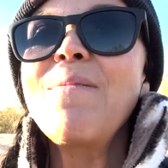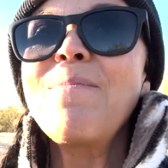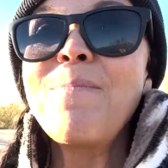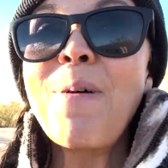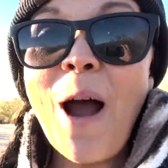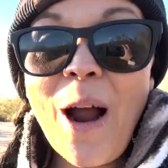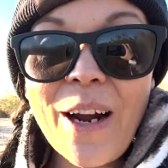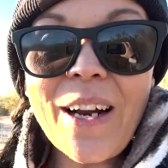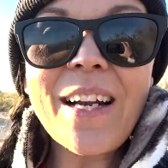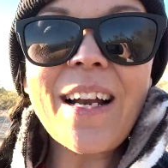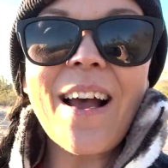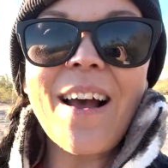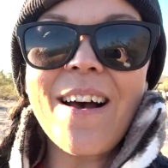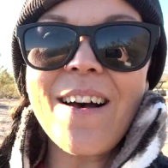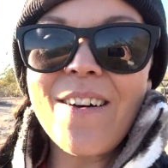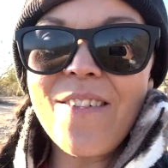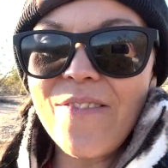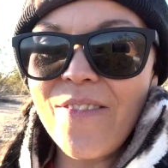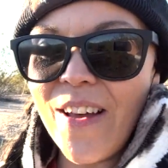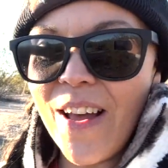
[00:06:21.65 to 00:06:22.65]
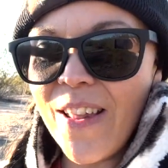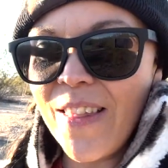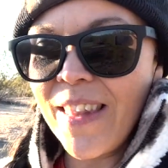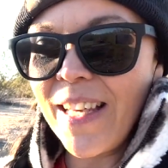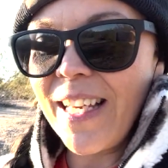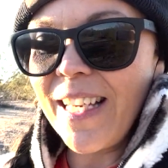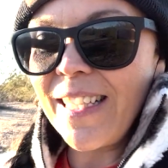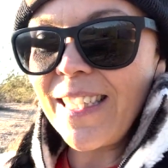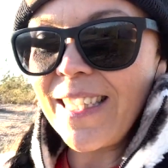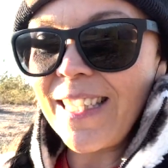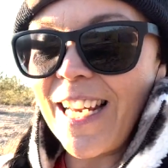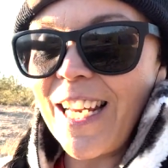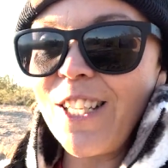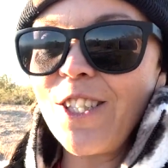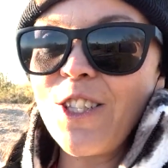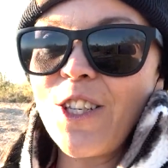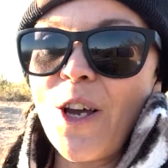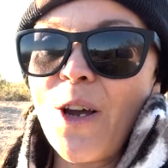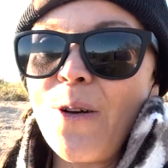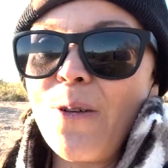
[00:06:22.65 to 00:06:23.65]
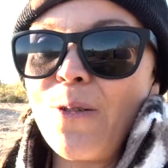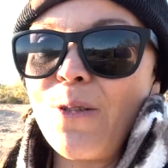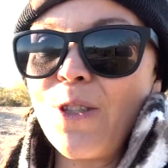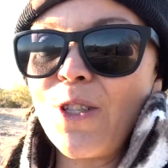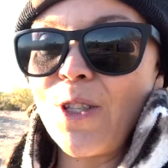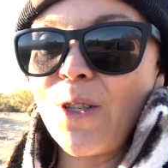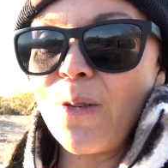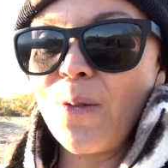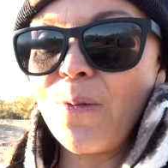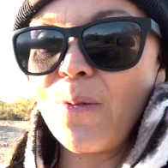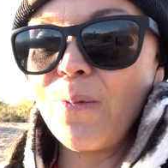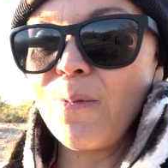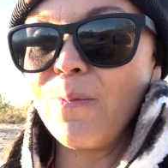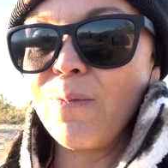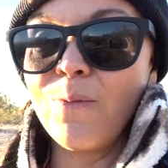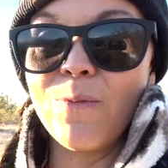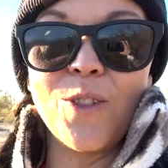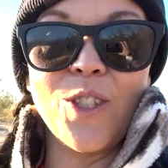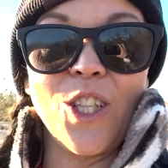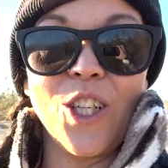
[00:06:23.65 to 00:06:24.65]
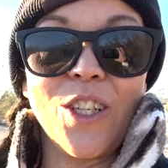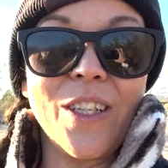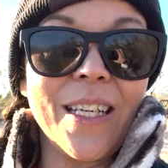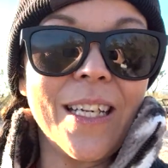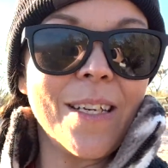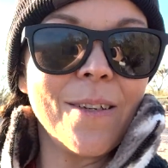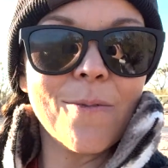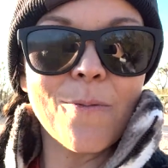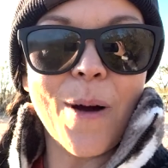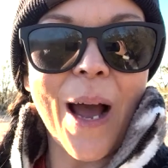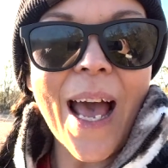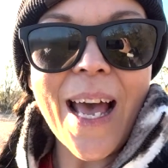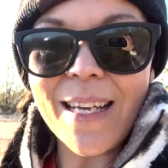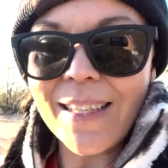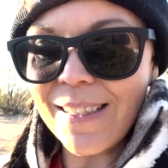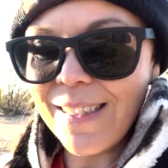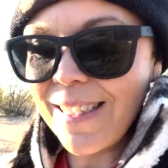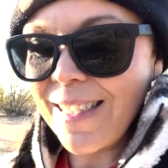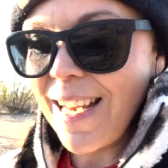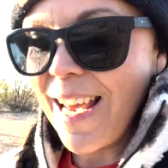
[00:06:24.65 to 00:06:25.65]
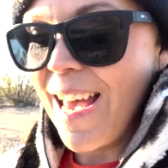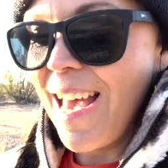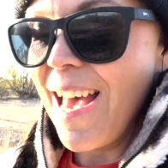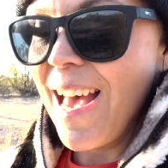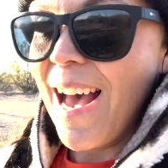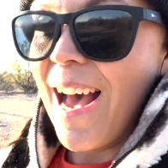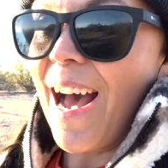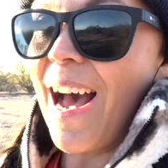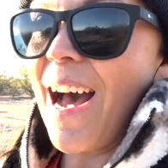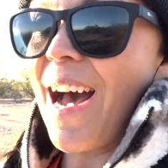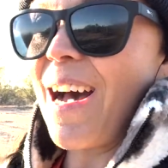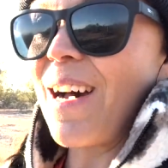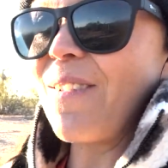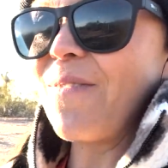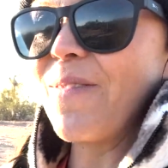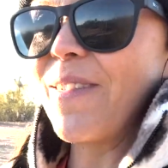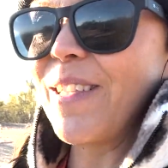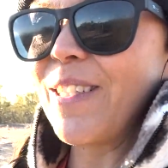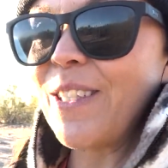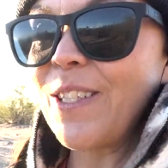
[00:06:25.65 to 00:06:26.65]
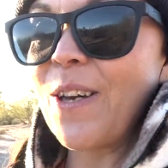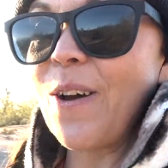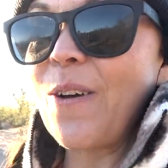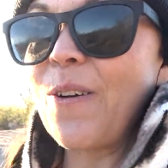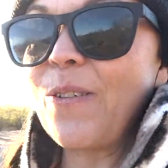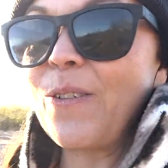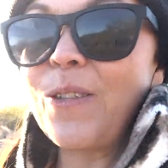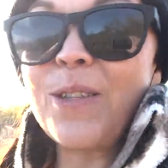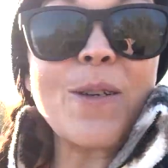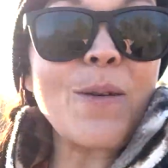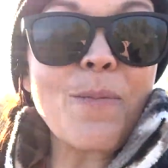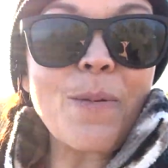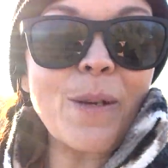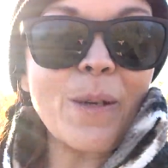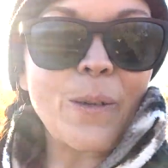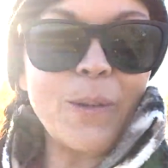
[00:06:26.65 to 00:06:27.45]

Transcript: part of the Stagecoach journey west. So super